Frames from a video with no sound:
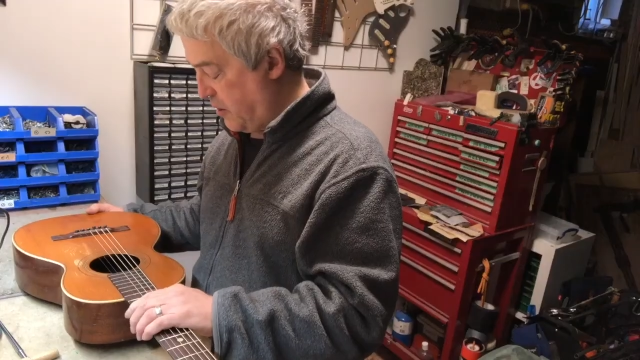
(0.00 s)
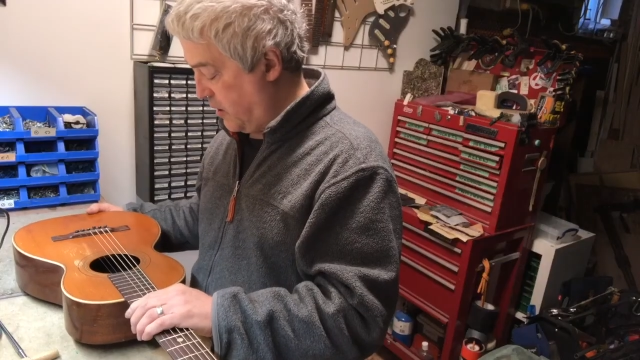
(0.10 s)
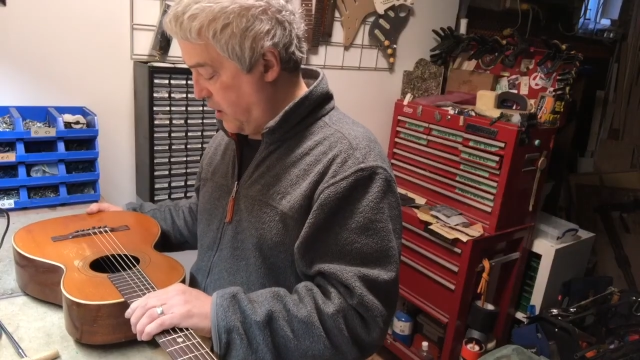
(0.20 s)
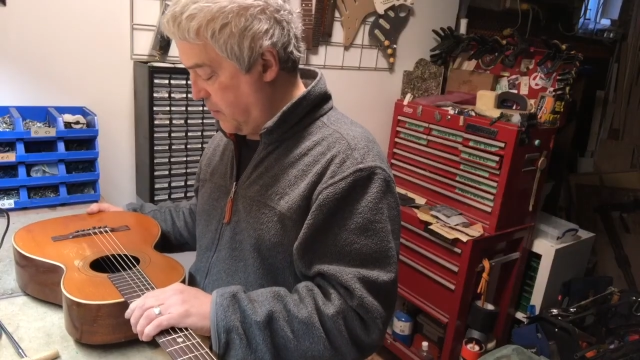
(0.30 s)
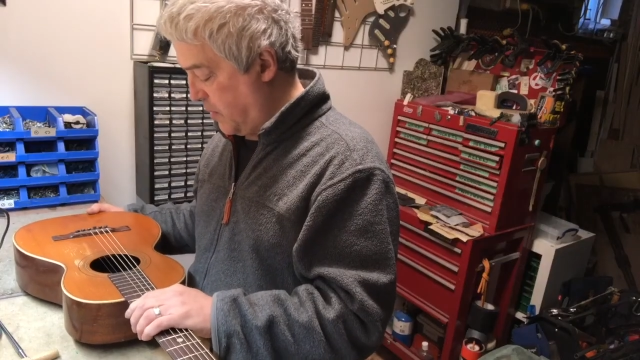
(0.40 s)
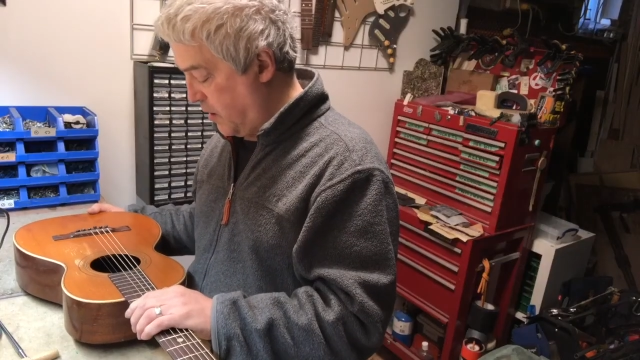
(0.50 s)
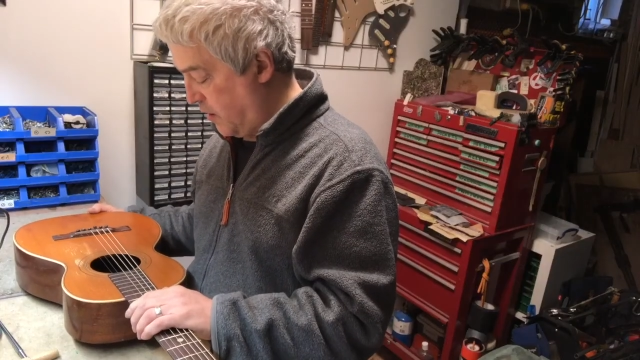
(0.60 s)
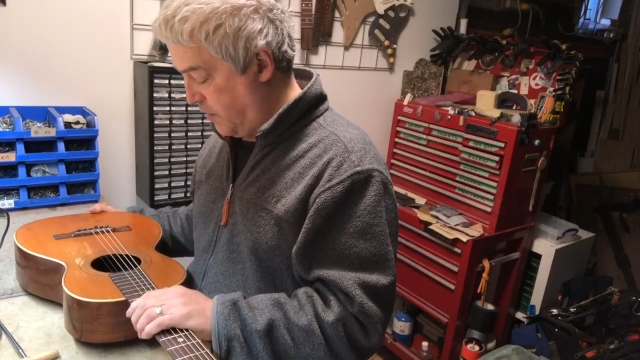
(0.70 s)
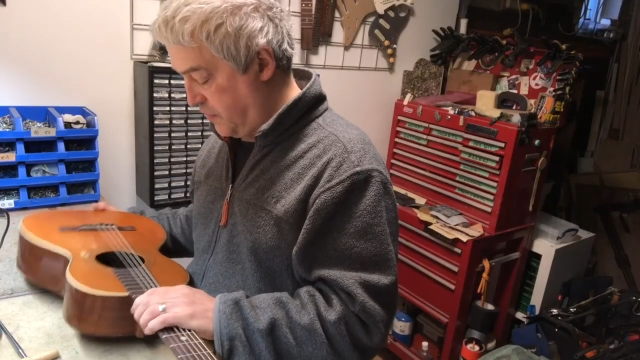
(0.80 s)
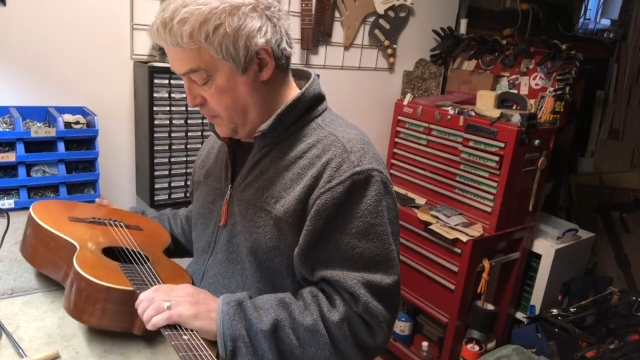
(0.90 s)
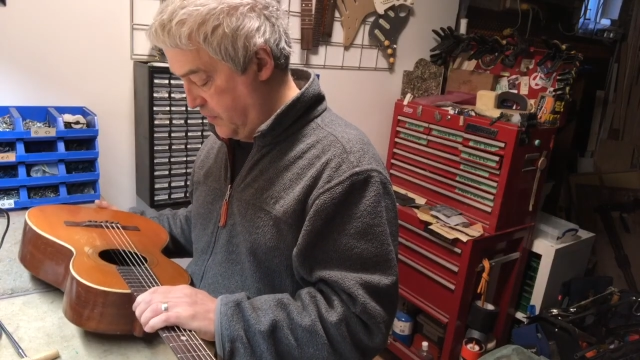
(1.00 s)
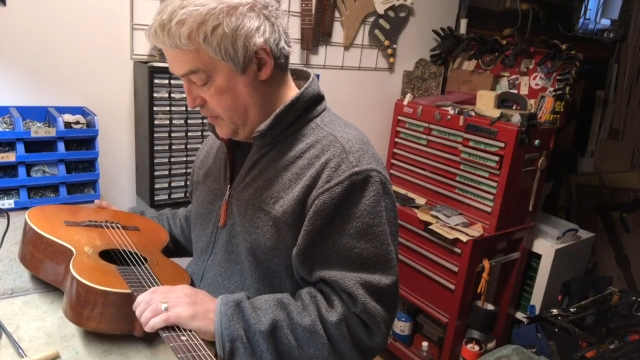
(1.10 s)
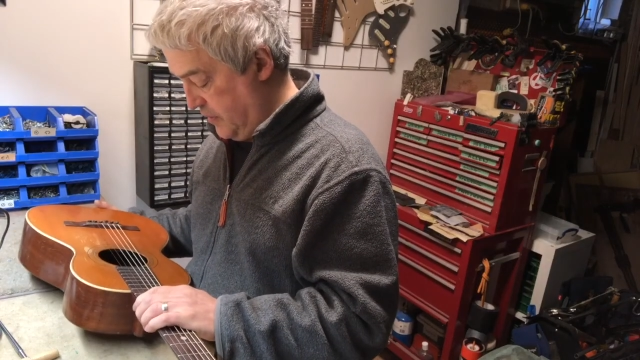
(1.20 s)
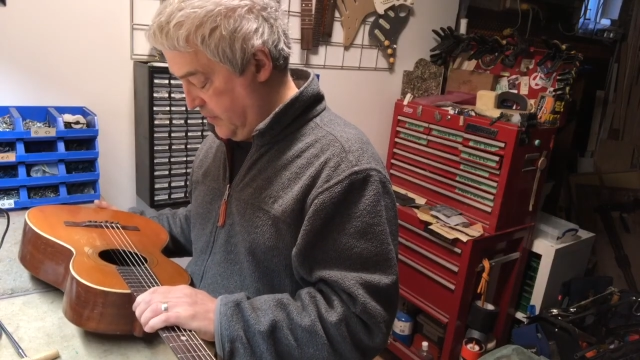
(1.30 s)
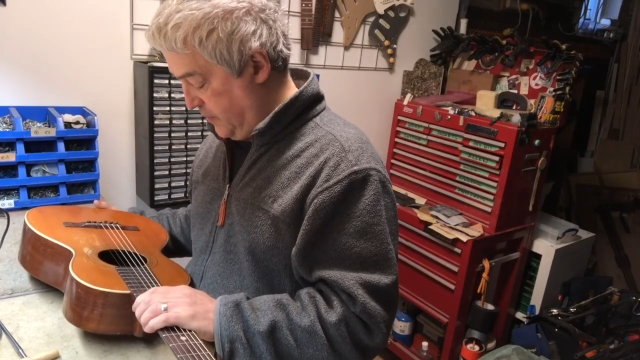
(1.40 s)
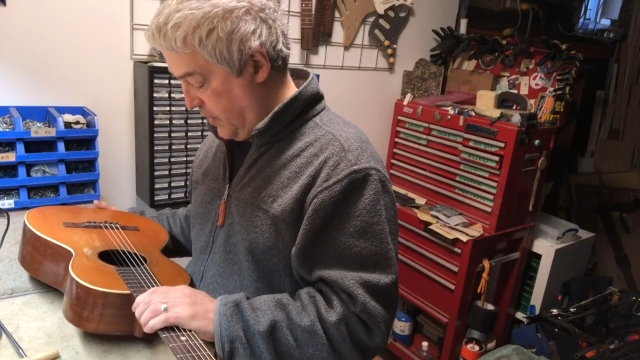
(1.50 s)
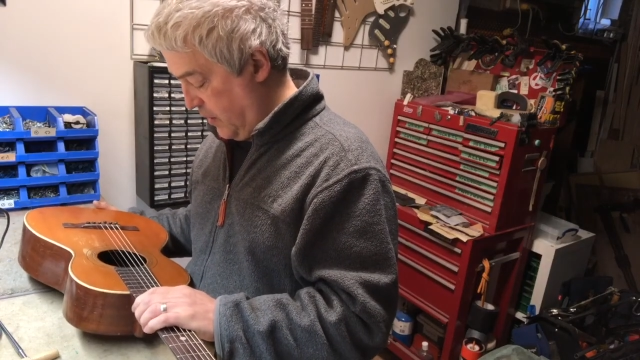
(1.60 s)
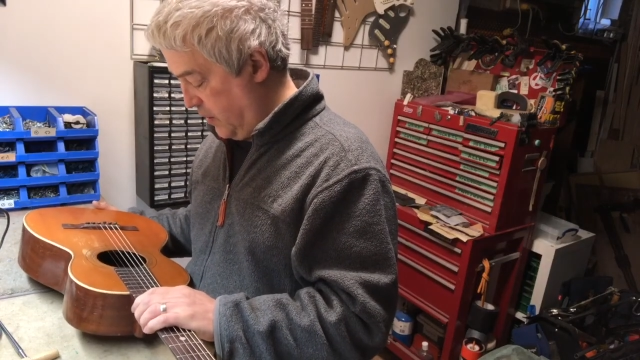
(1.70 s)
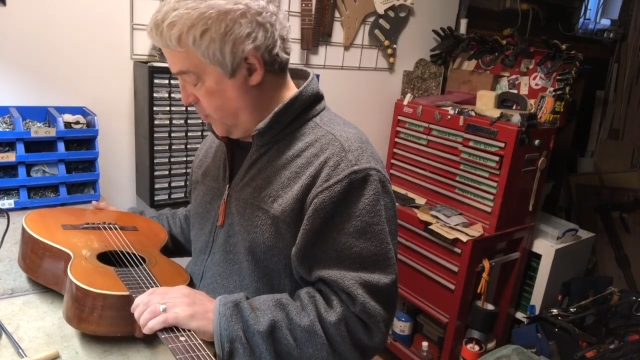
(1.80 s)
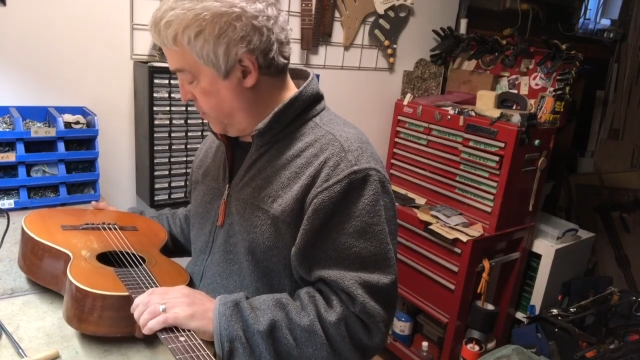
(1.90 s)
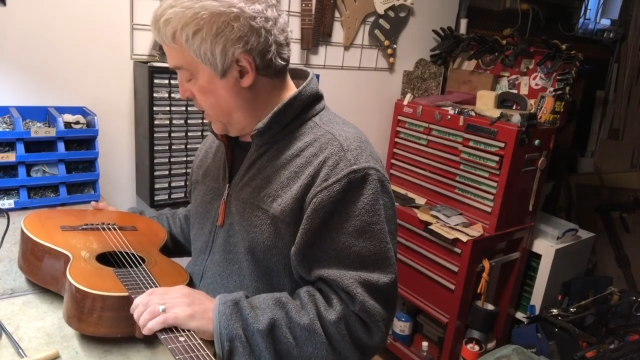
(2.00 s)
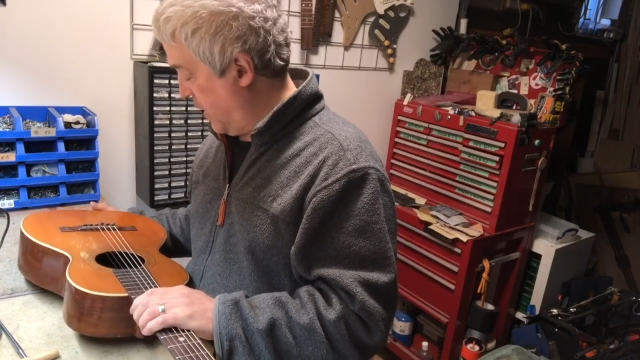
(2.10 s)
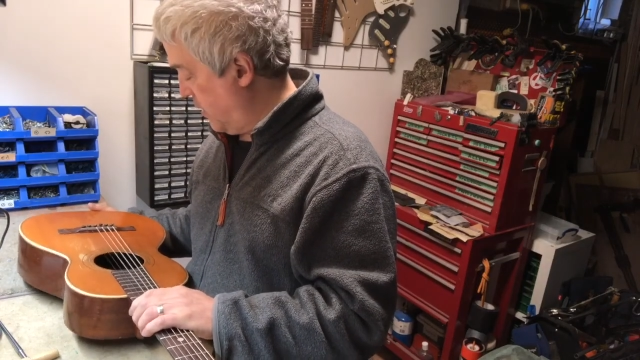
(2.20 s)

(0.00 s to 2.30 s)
to come off and go back